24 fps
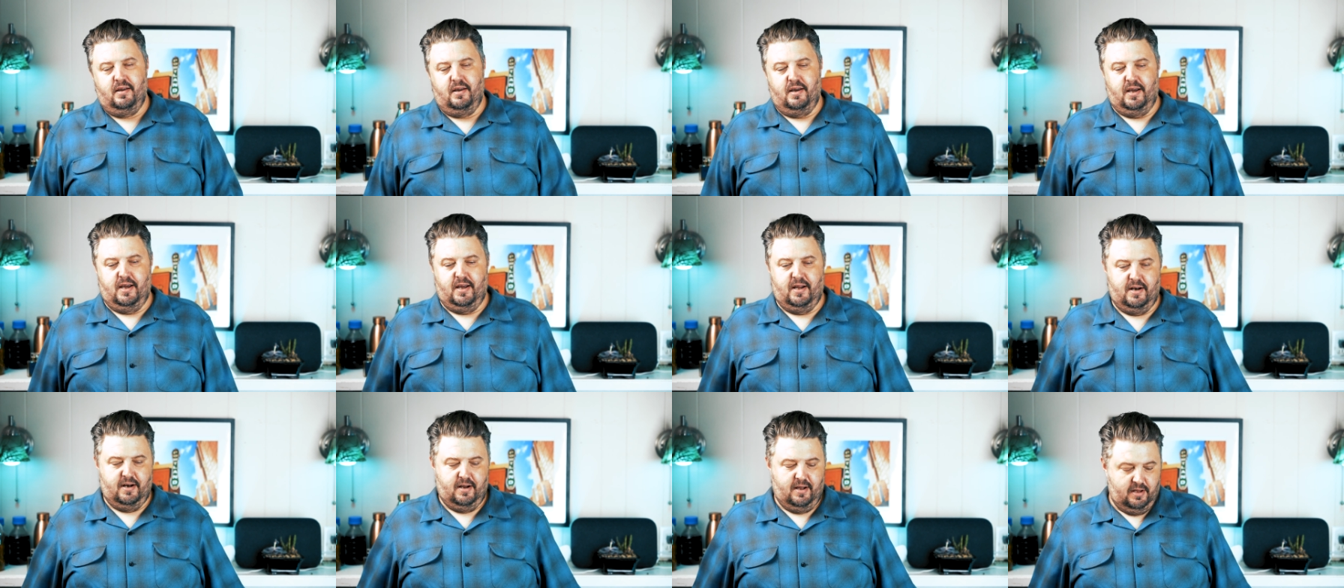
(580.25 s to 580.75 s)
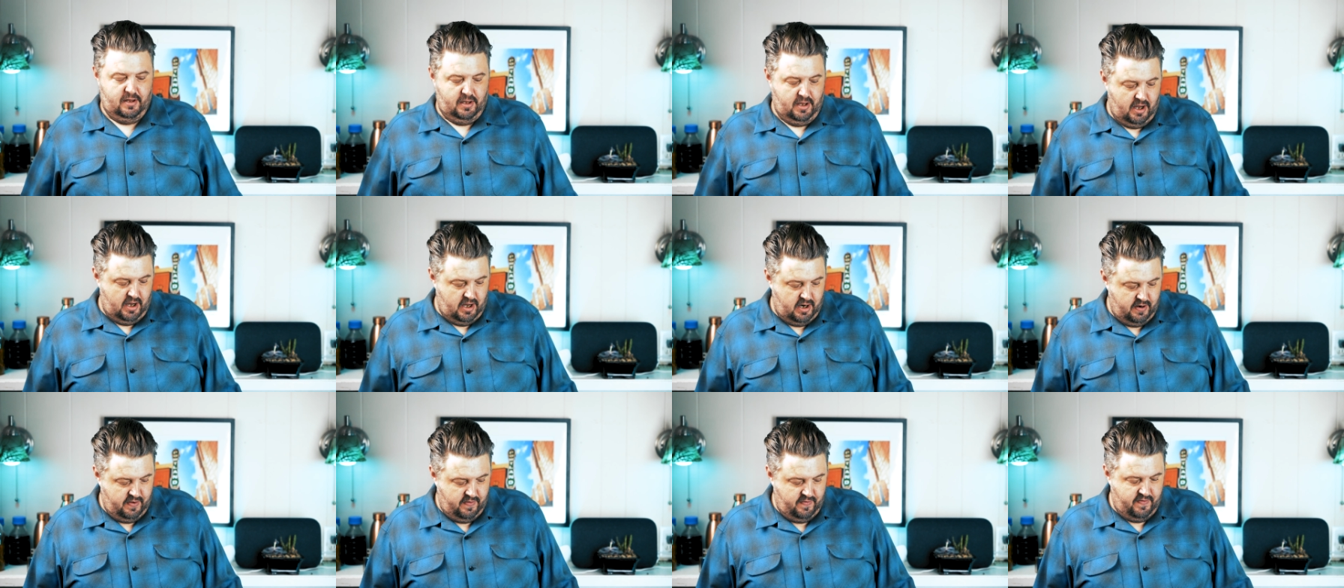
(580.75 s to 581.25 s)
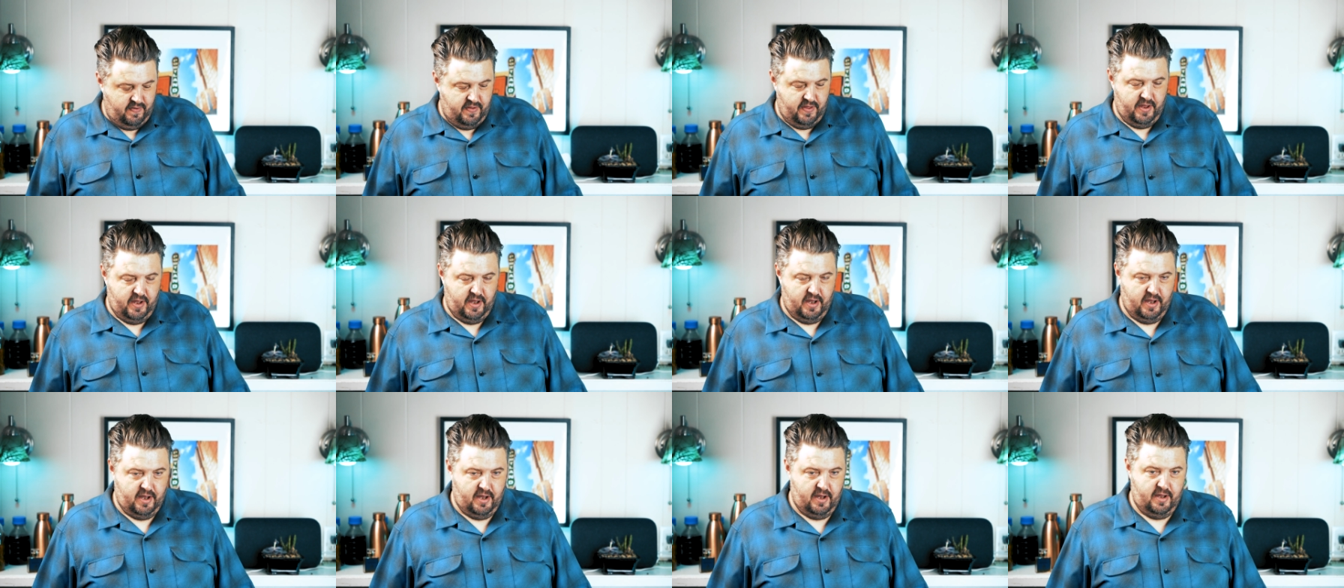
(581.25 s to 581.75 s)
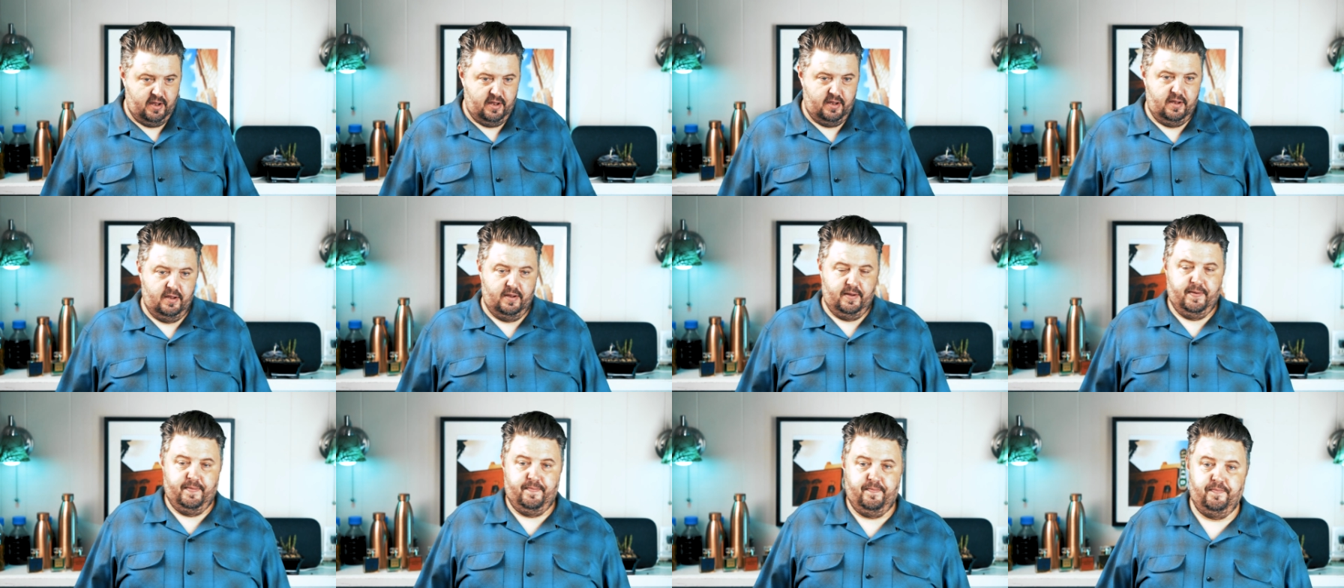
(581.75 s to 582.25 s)
and a lot of the
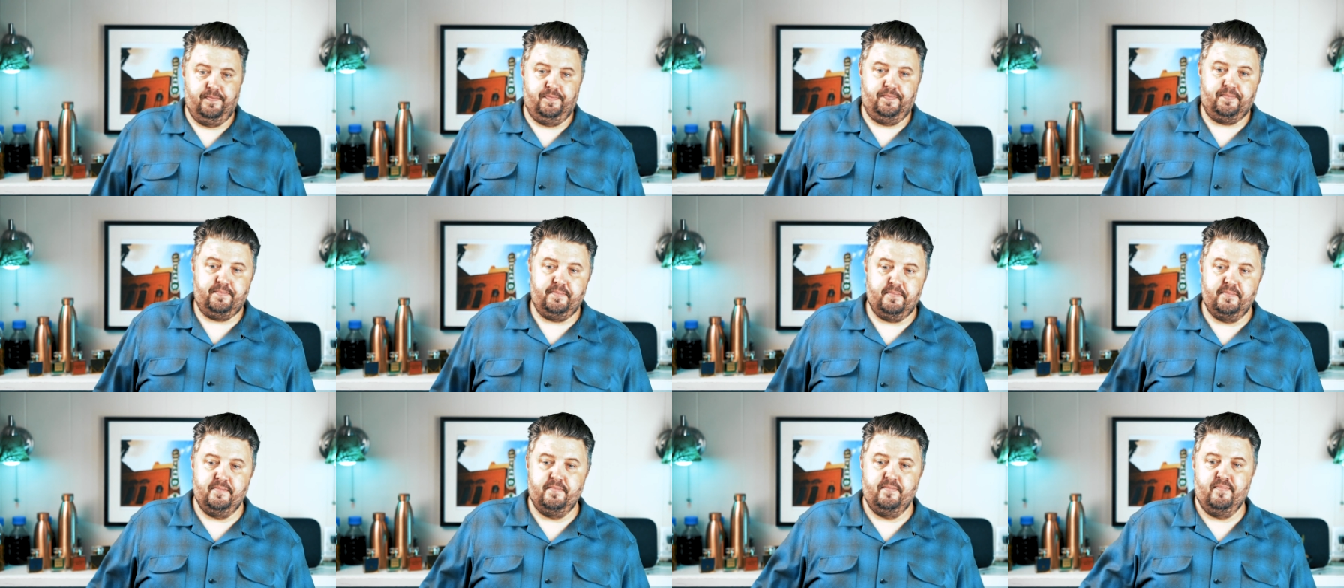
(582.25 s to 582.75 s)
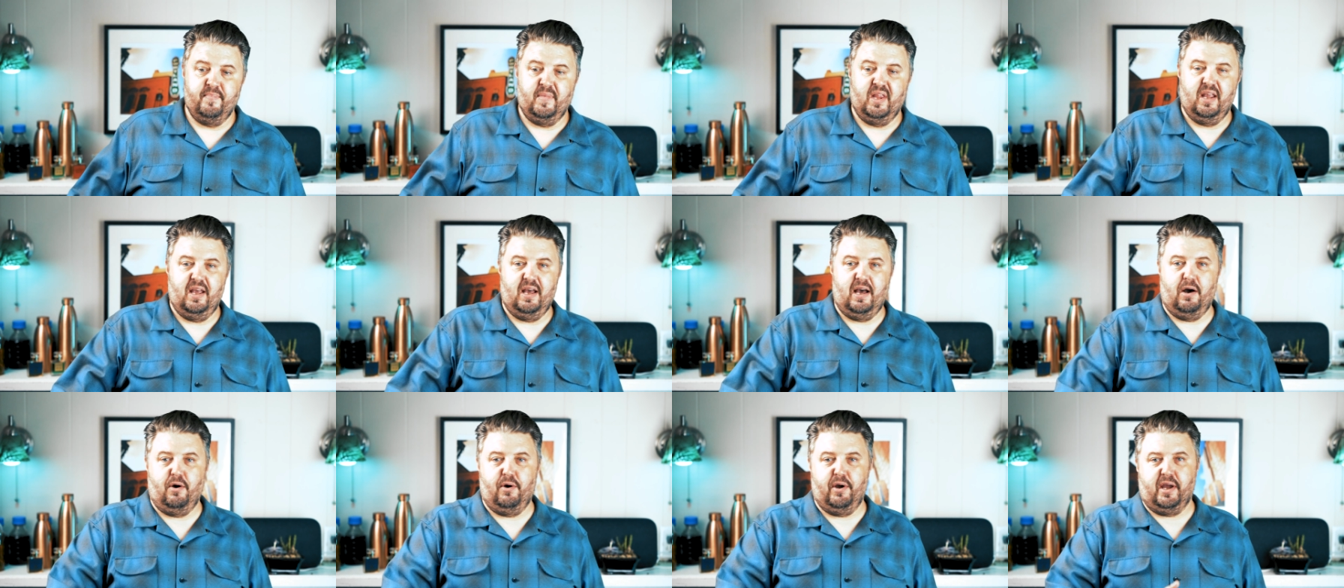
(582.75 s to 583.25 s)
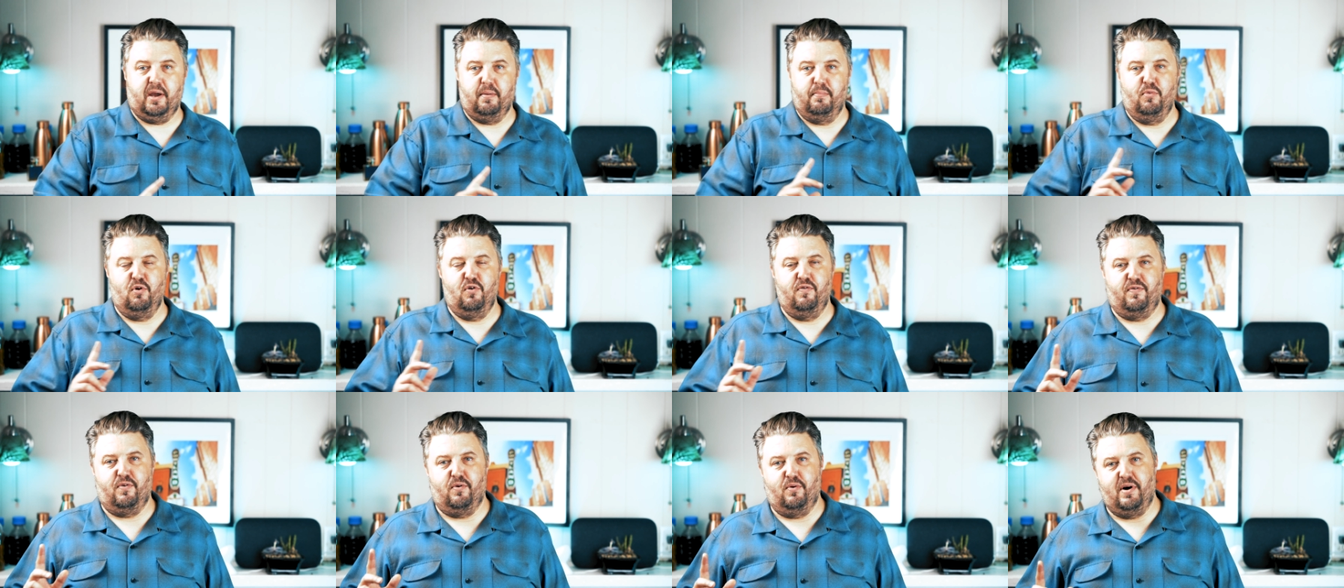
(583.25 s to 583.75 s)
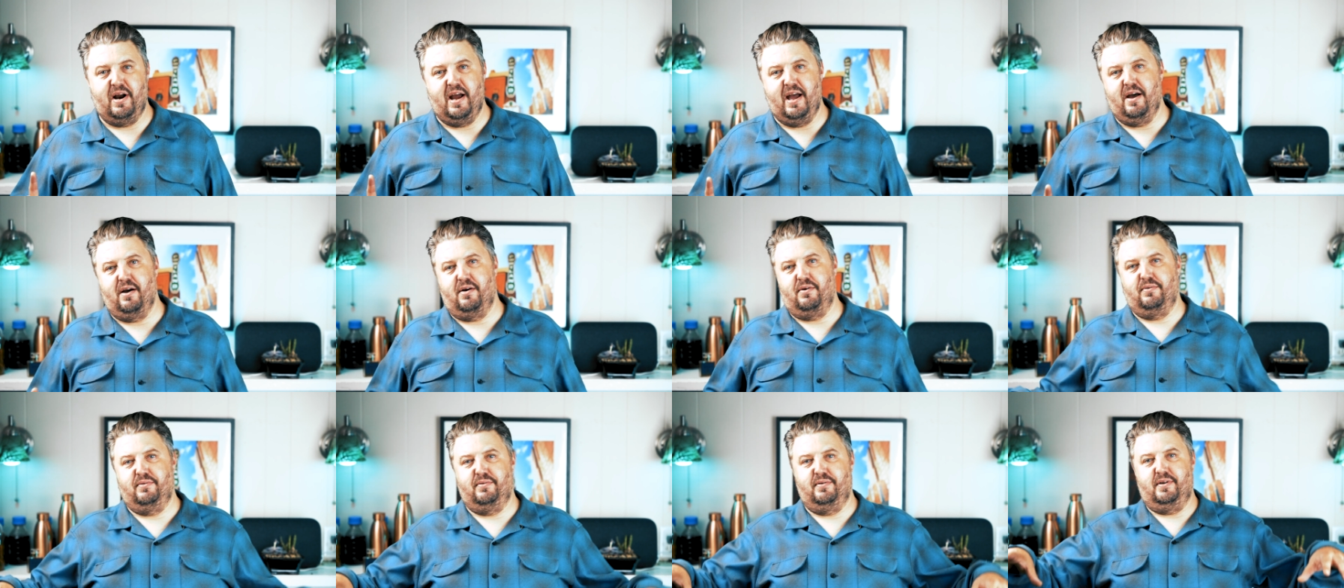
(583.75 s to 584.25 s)
how I can move
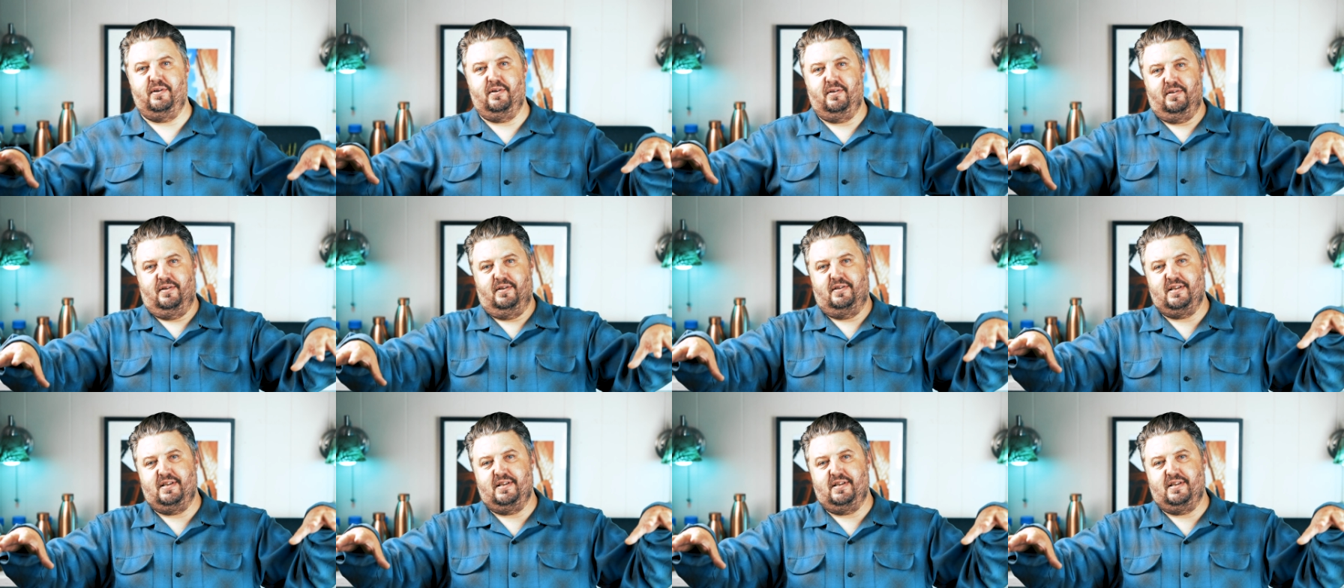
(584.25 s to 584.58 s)
around